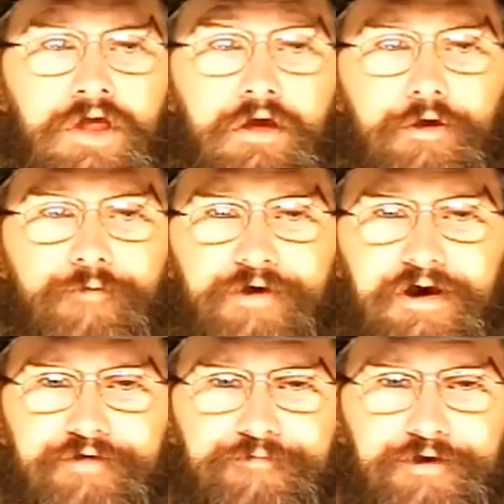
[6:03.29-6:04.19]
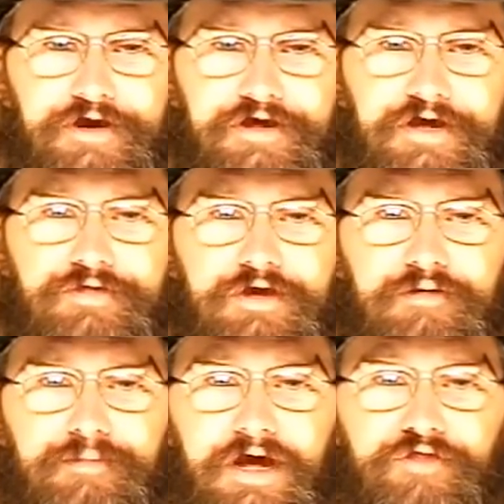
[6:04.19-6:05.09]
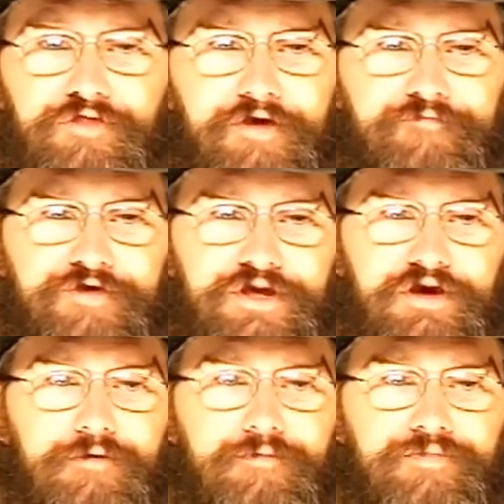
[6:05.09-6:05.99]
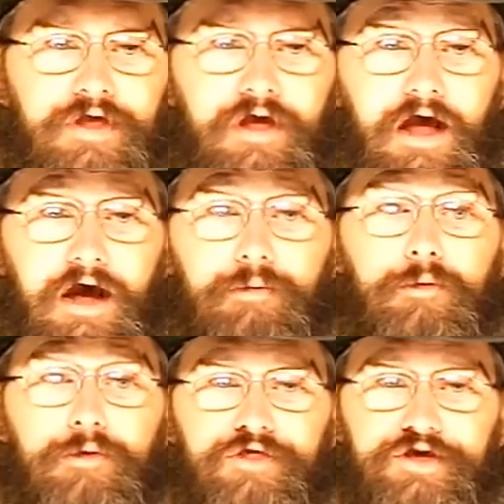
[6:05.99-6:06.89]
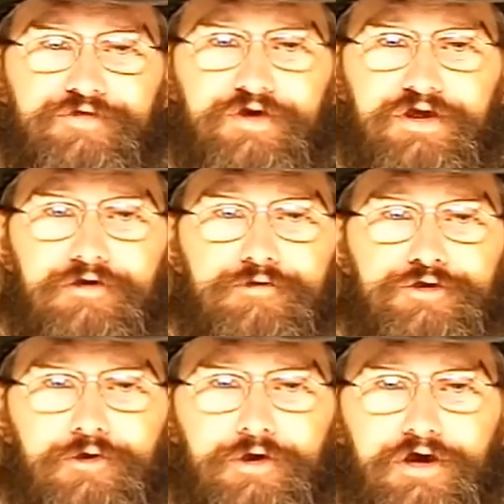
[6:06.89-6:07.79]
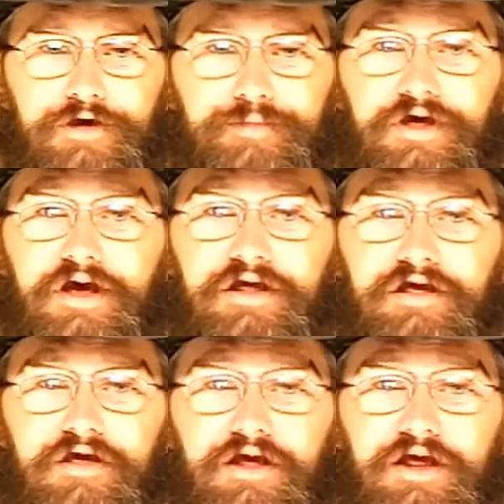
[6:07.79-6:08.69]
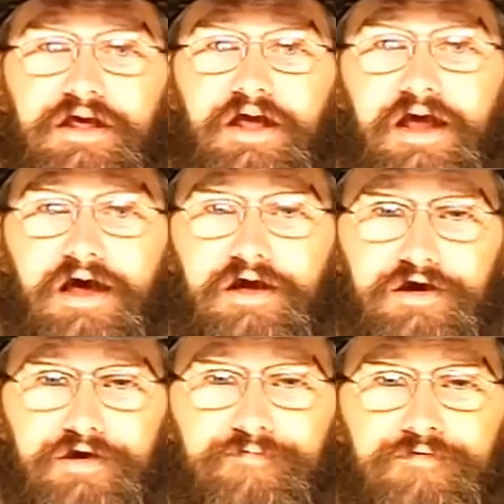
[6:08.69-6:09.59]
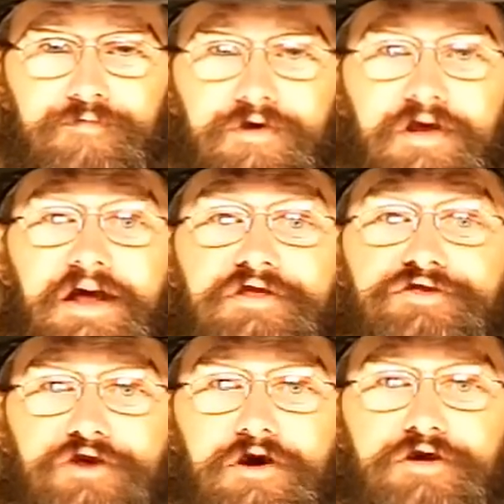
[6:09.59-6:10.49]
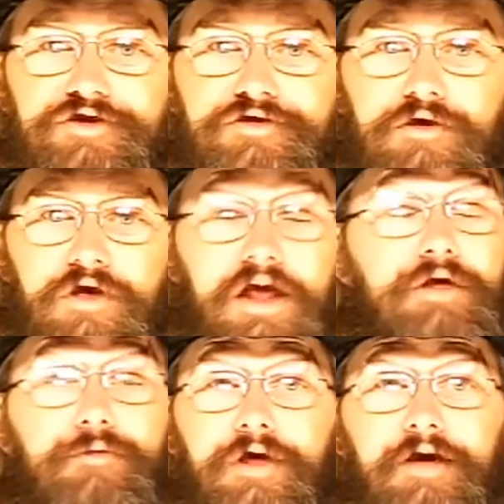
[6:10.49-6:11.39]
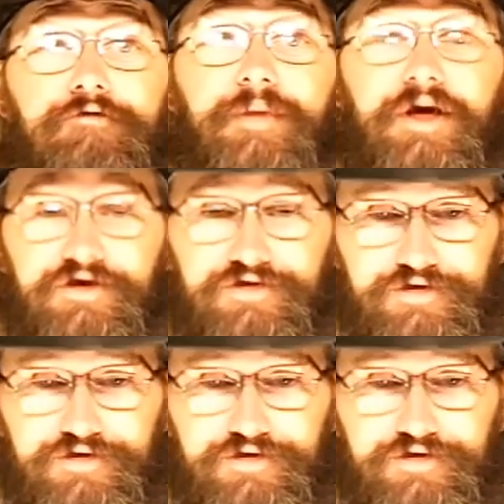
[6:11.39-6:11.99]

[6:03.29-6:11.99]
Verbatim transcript: go find a friend and get them to make their video. I want one of these videos showing up in any, any anti-gun related search anyone ever makes.